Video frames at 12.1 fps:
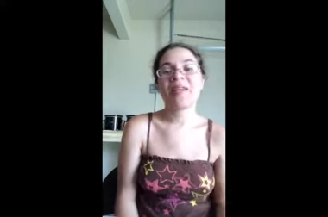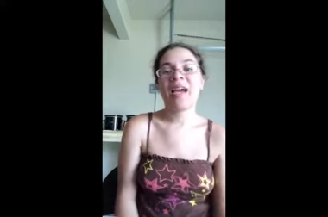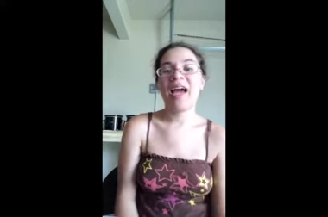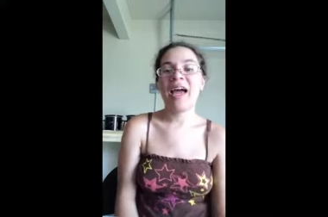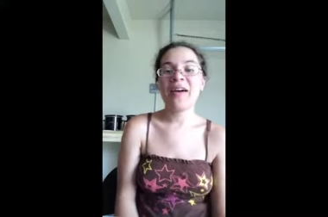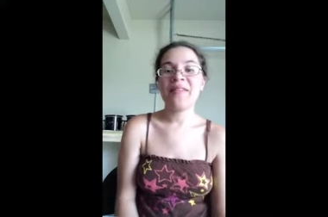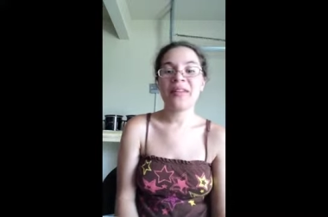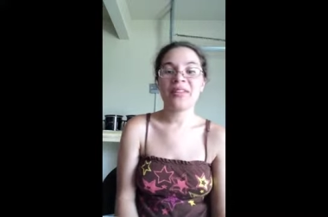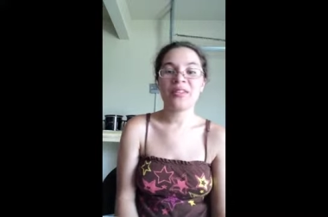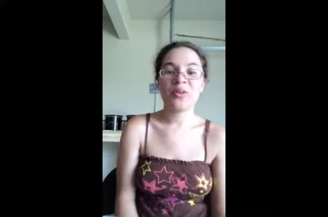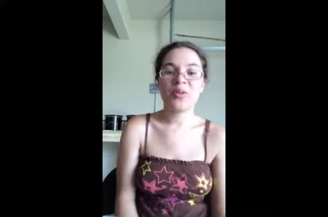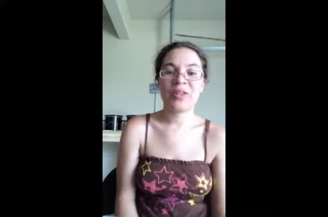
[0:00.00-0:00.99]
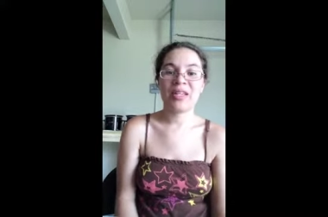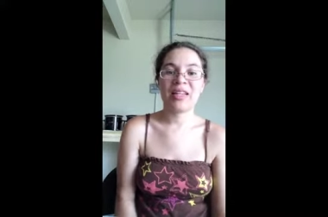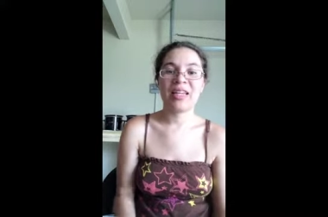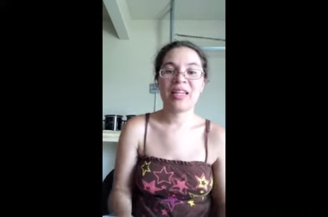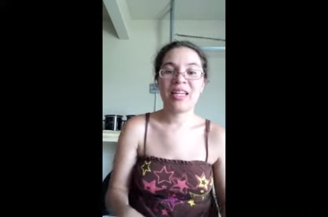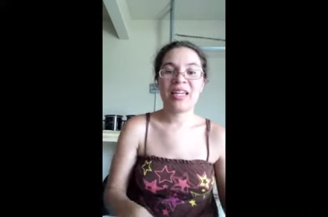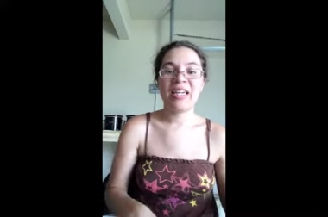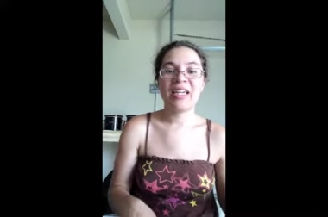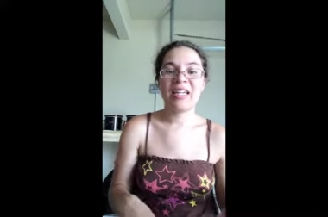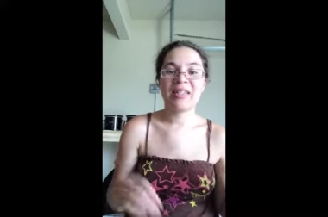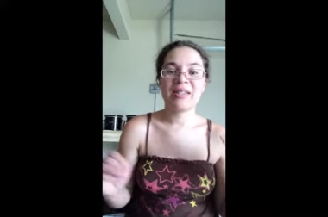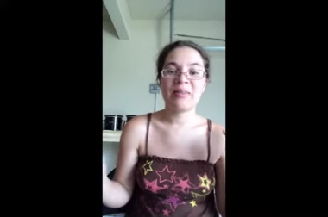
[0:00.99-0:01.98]
I have like this whole thing, like,
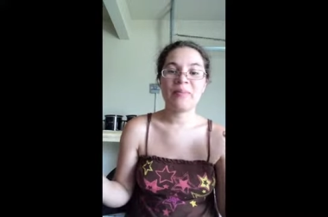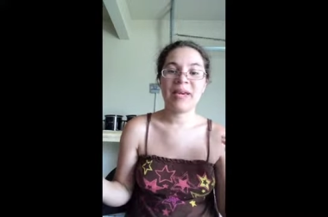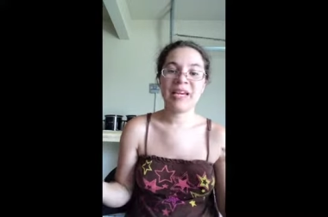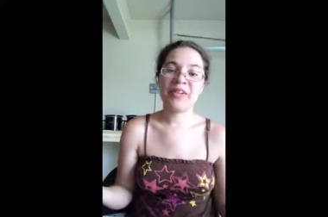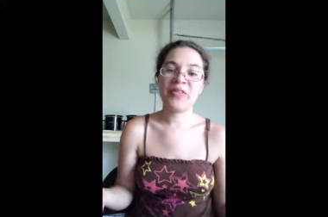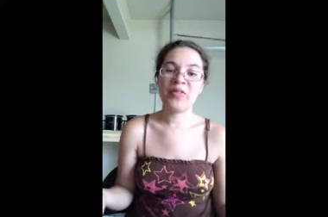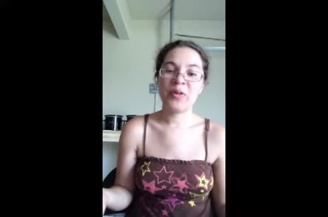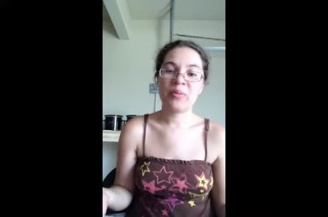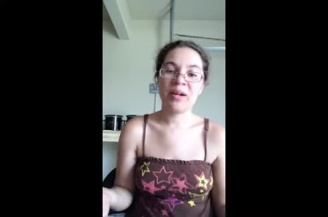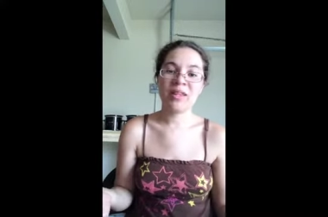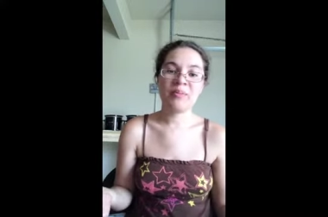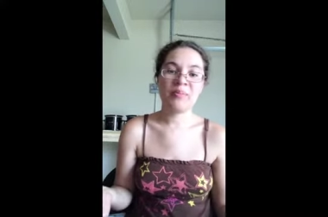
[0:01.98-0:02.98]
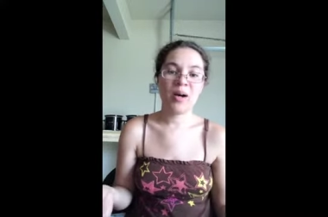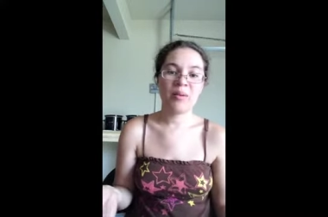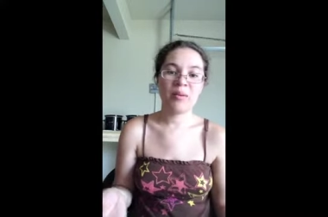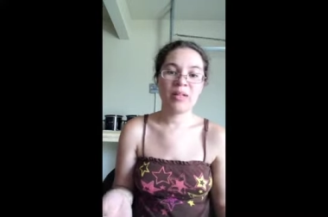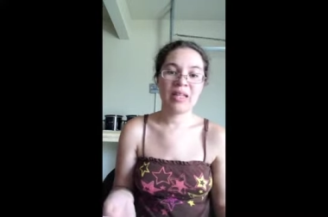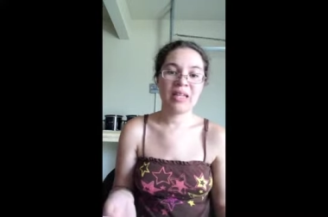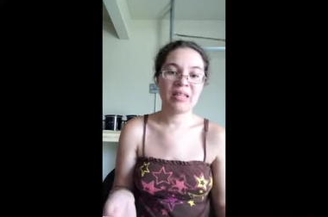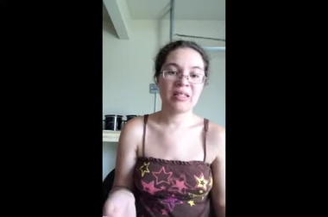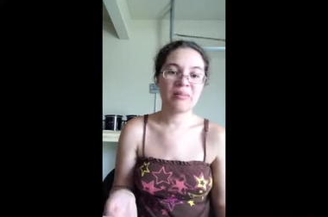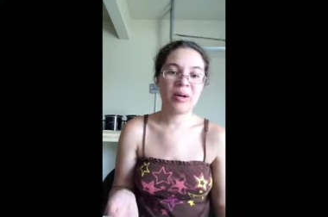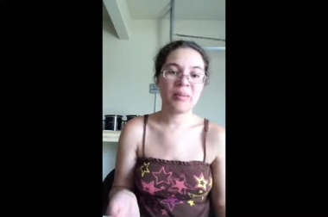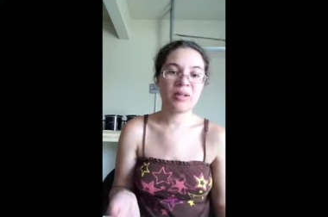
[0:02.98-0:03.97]
it's paid for by the public, it's a
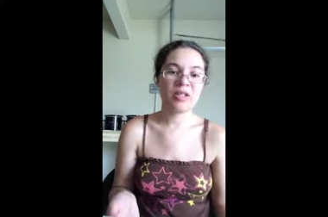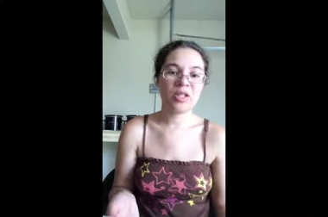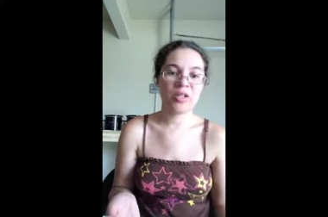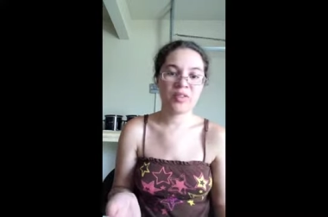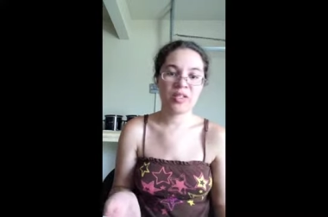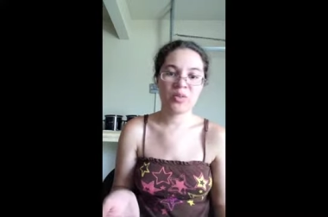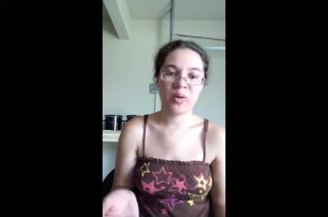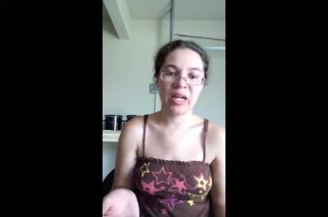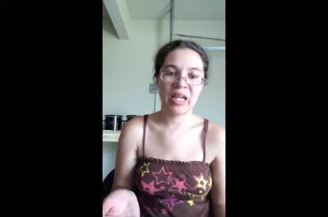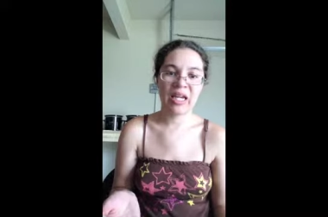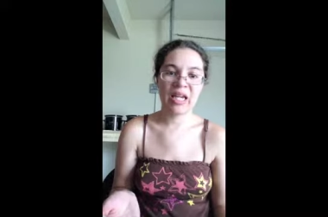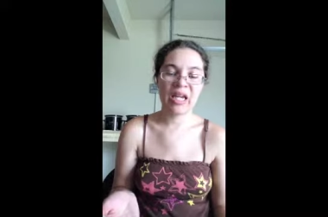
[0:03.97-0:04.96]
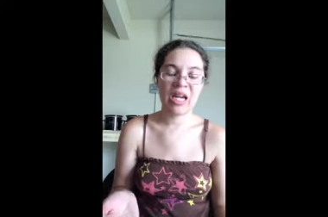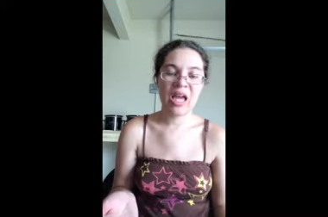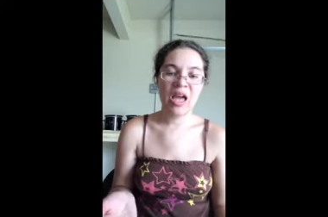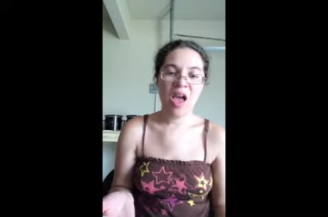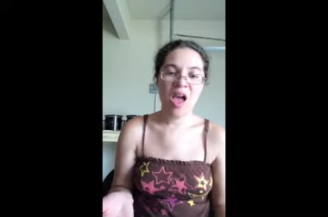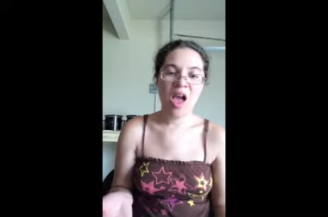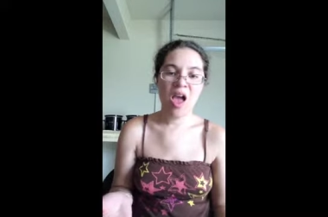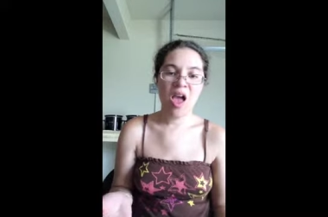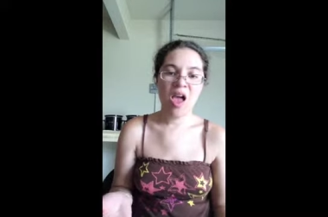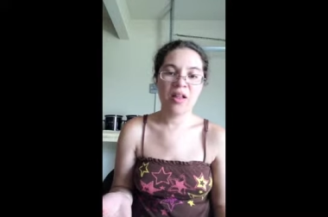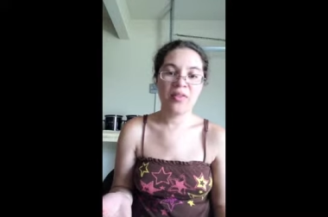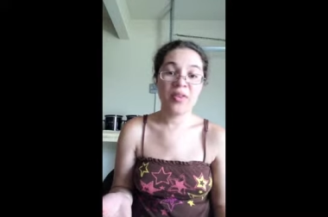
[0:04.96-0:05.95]
public service, right?
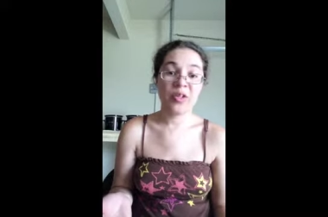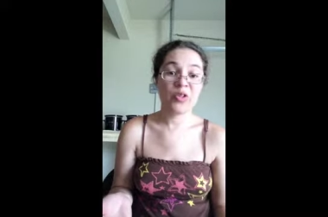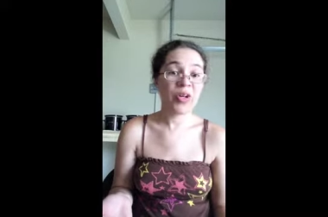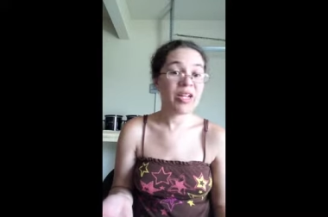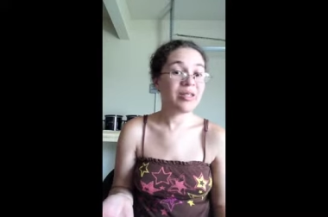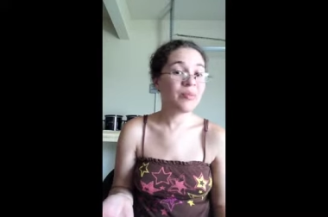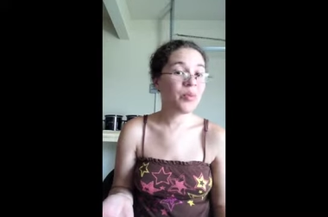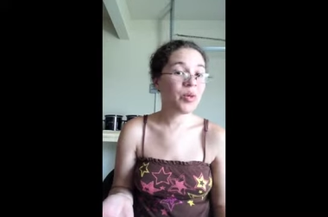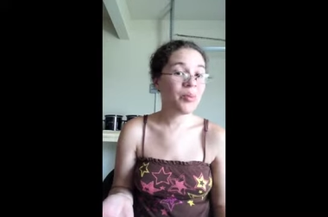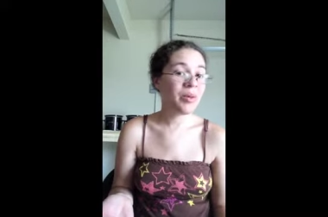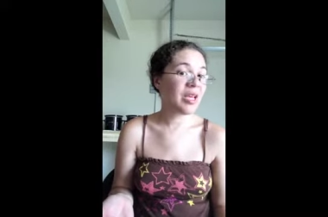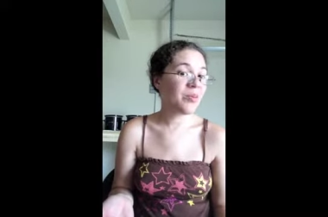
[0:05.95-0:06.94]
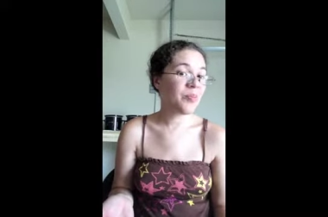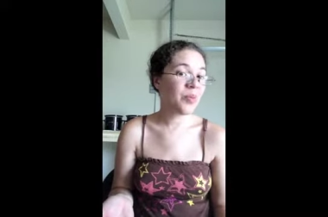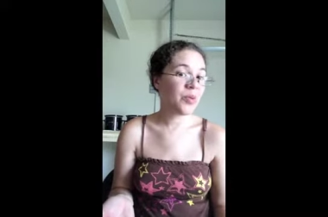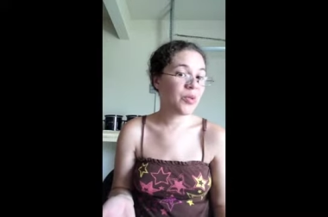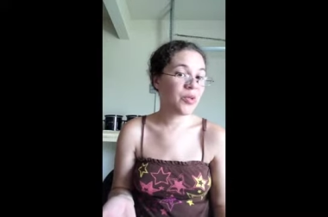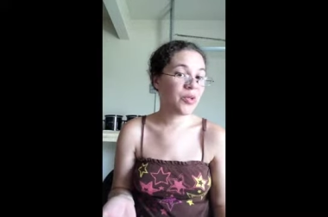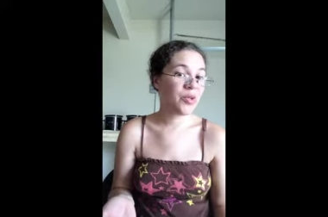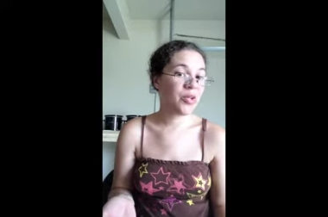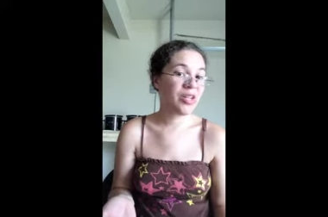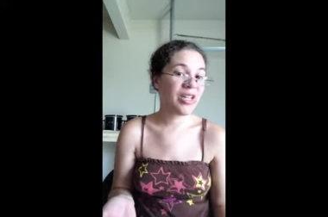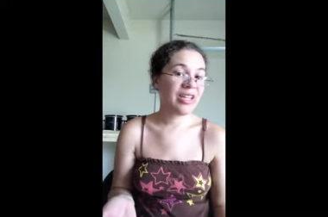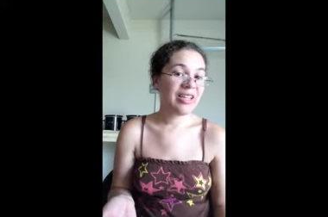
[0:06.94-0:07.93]
And they transport
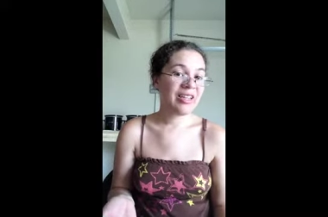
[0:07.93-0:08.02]
people